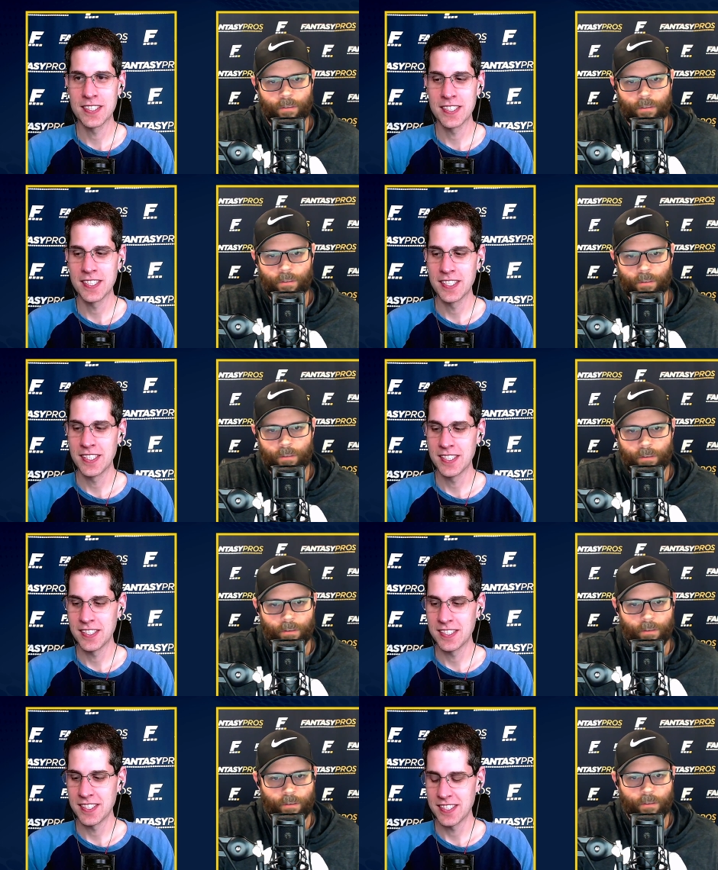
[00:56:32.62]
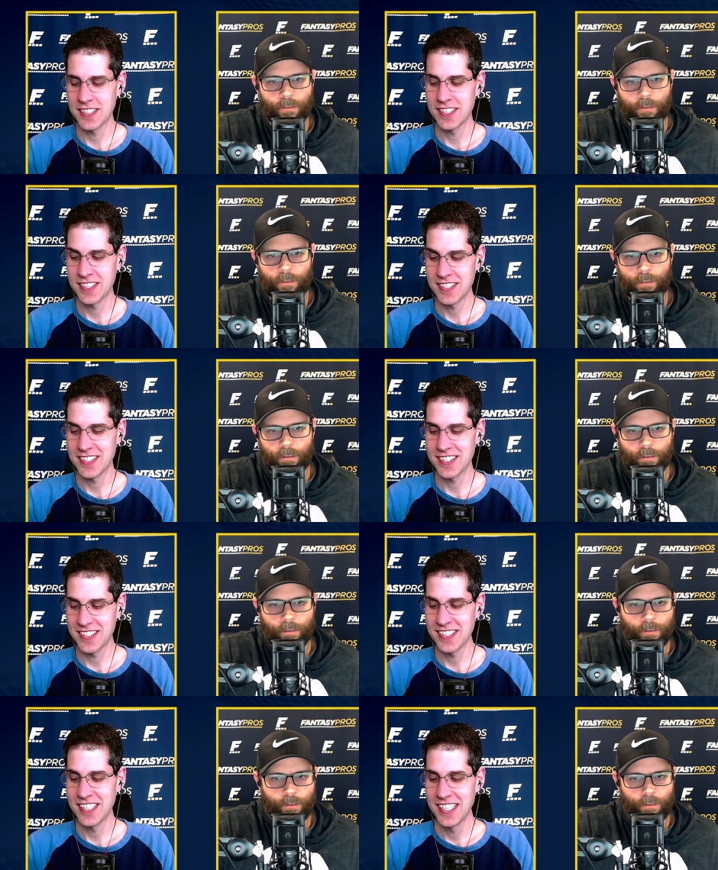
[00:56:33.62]
Speaker 1: the fantasy playoffs, I don't want to
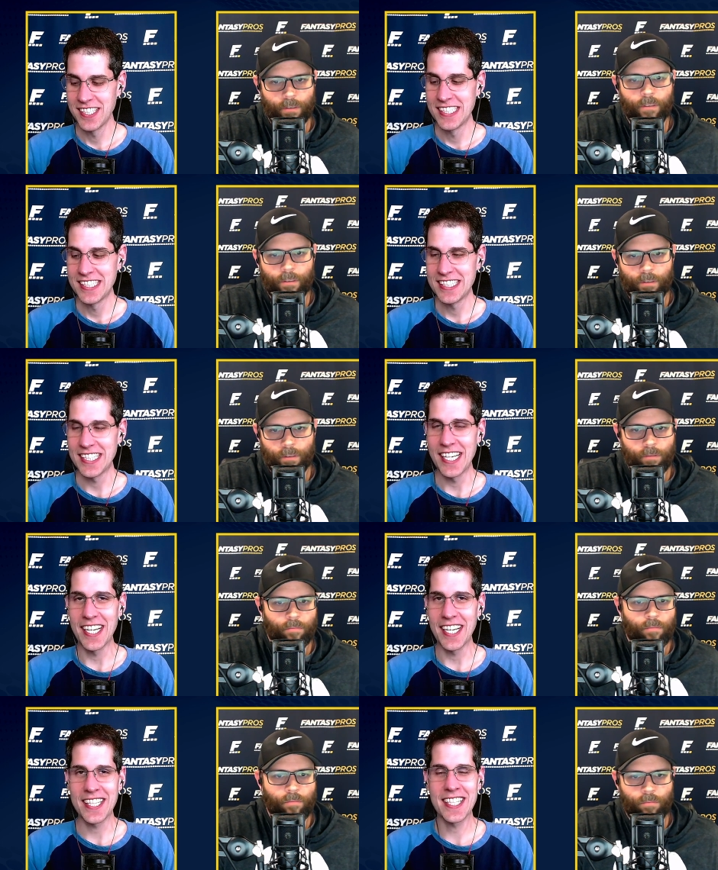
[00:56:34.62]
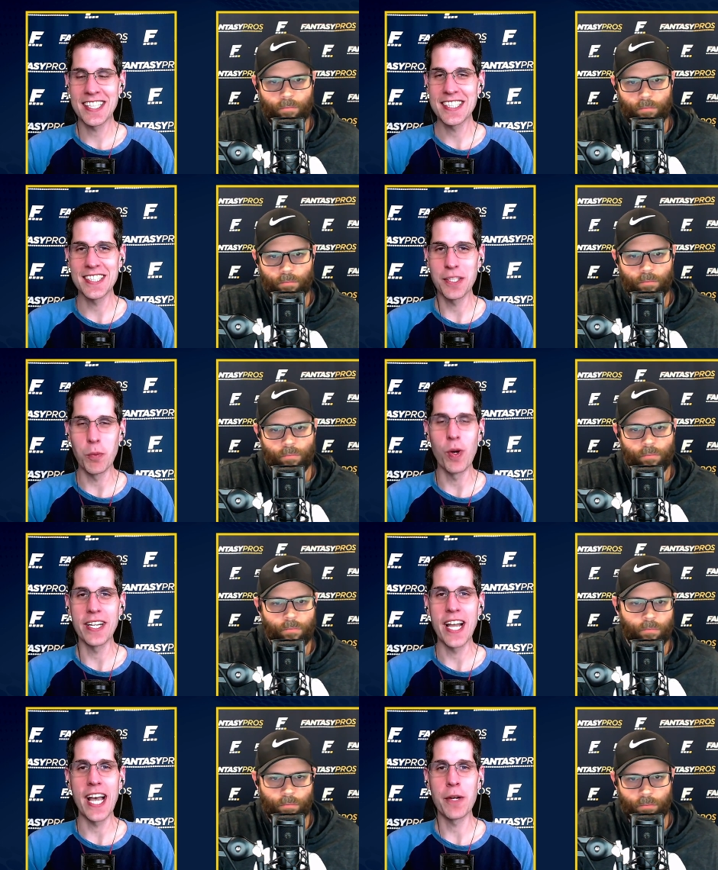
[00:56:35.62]
miss out. Yeah, I think this is the
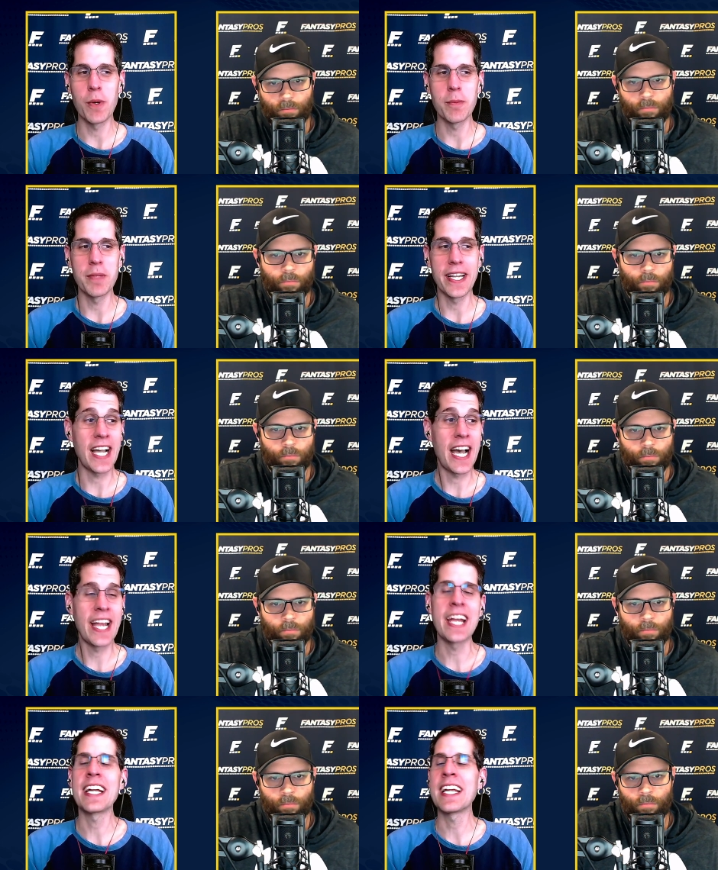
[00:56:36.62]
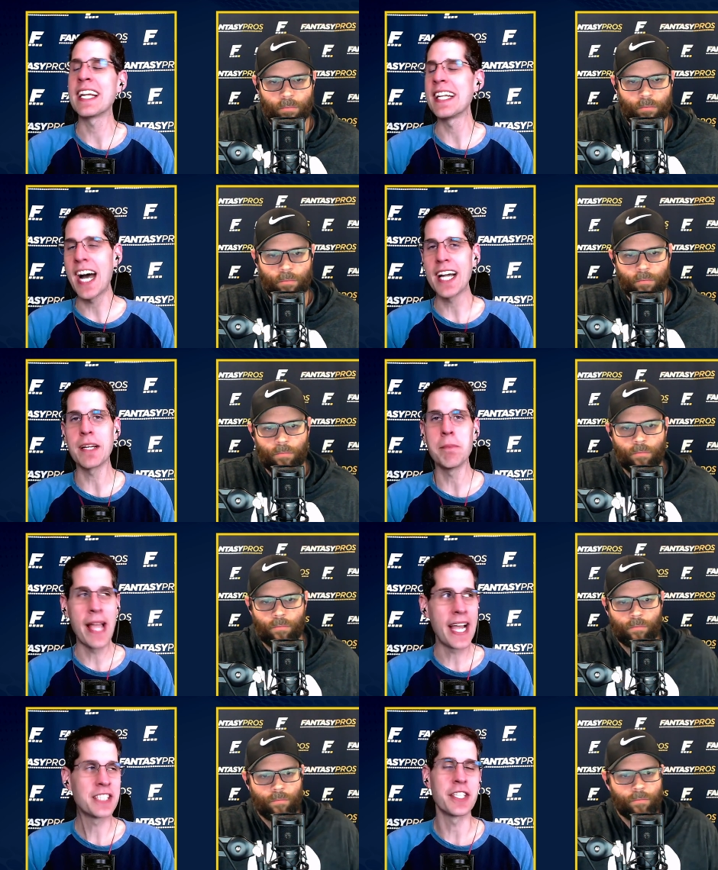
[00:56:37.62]
one guy who I'm like, I cannot
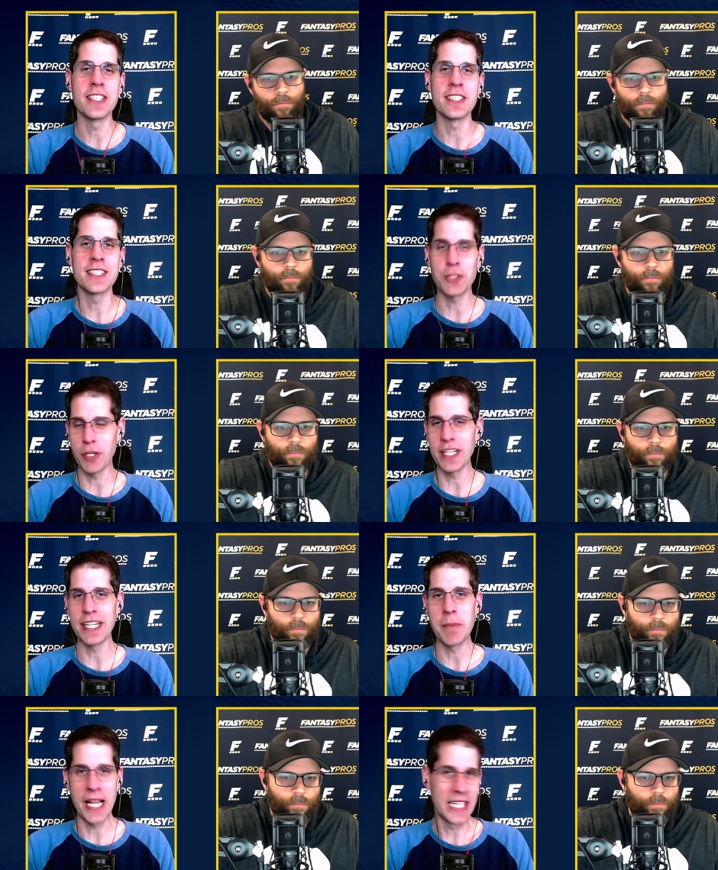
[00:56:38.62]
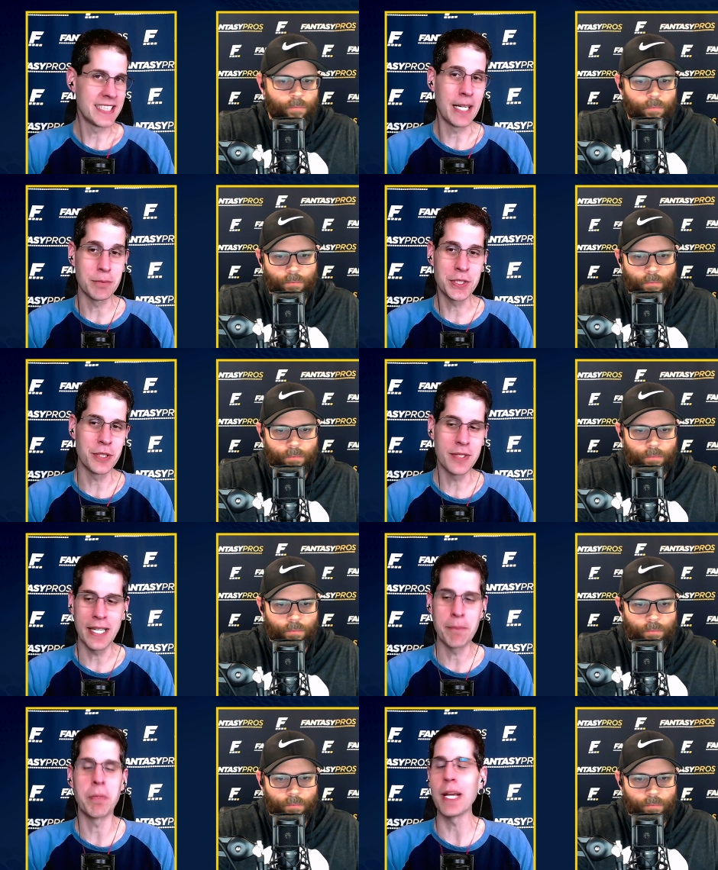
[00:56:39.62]
imagine starting him anytime
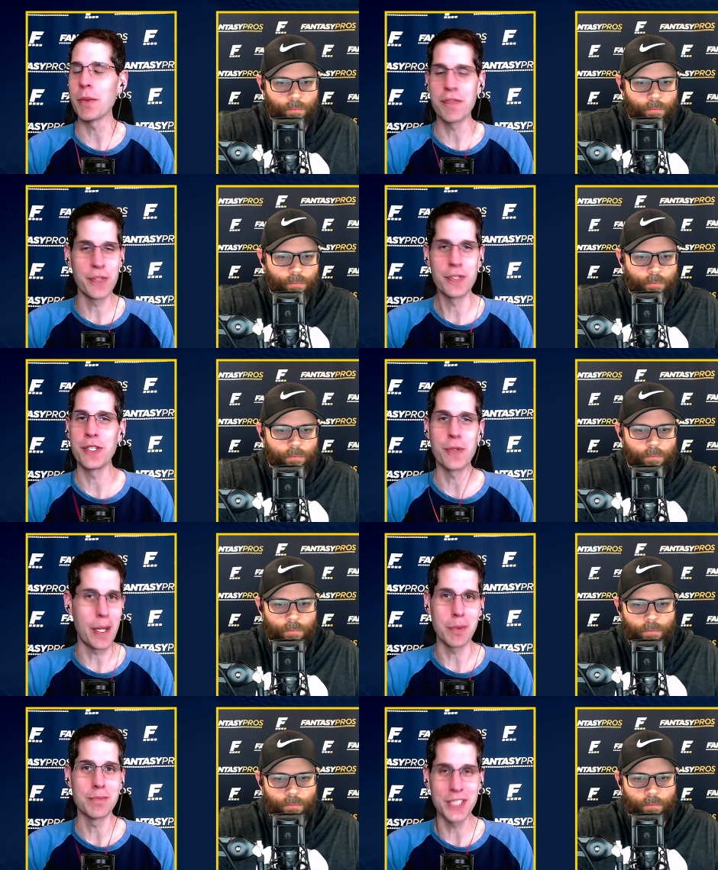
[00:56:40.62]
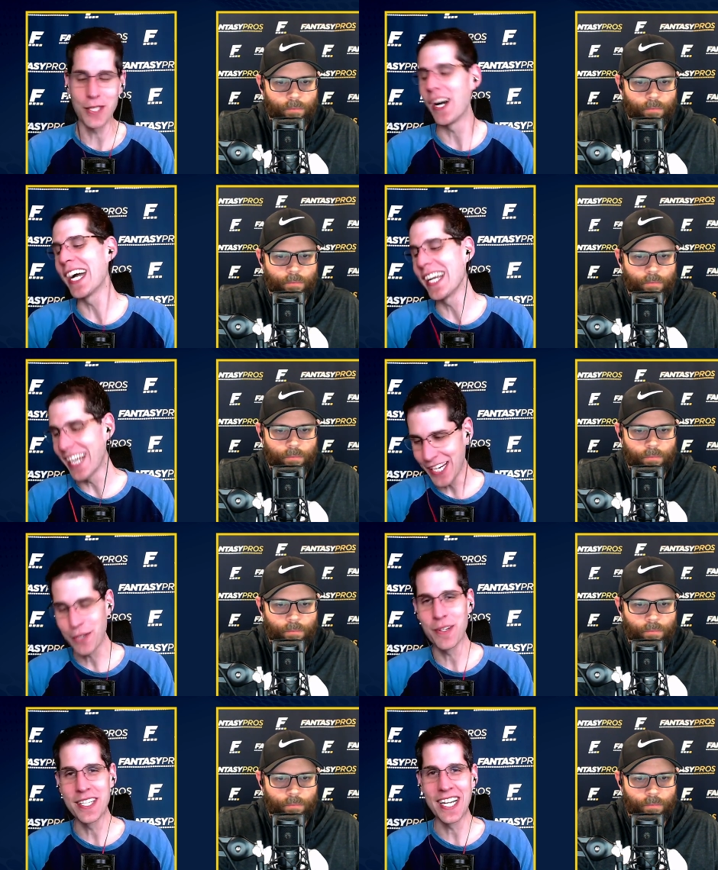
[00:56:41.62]
soon, but I refuse to drop him. So I,
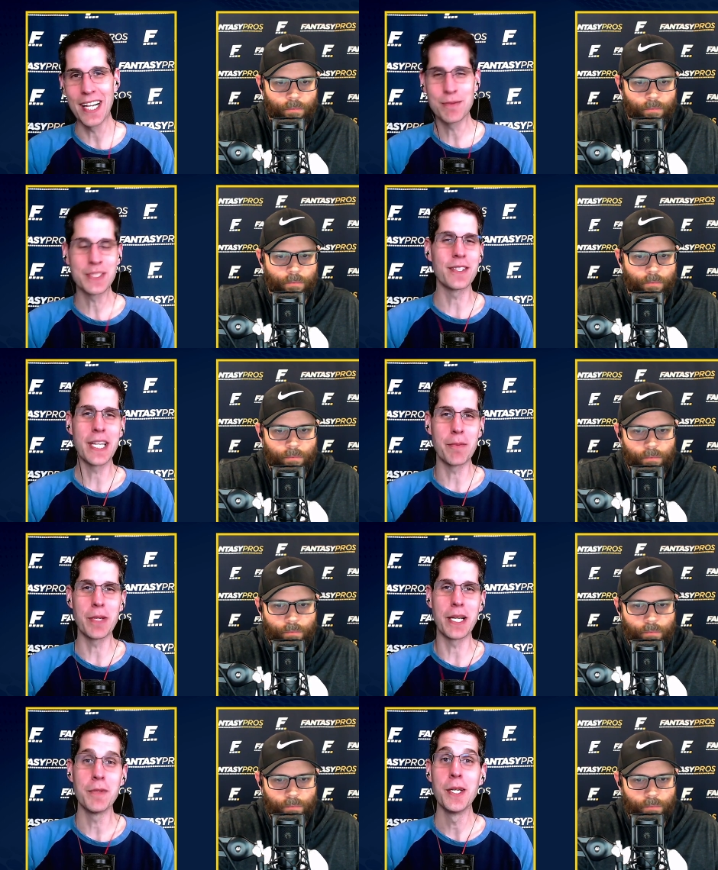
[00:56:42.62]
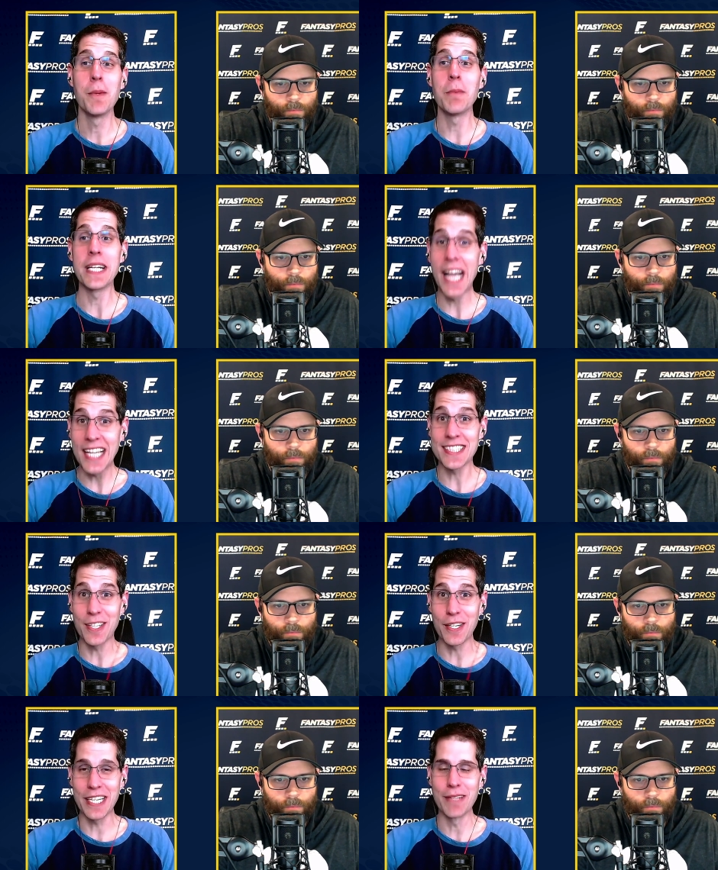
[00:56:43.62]
I agree that I'm still keeping him, but
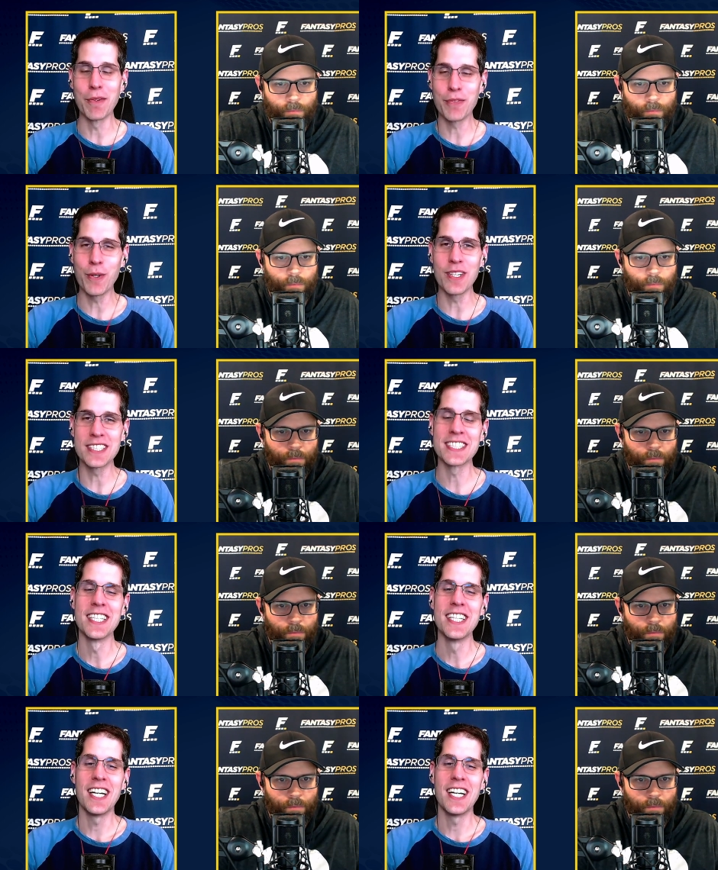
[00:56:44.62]
not starting him, of course,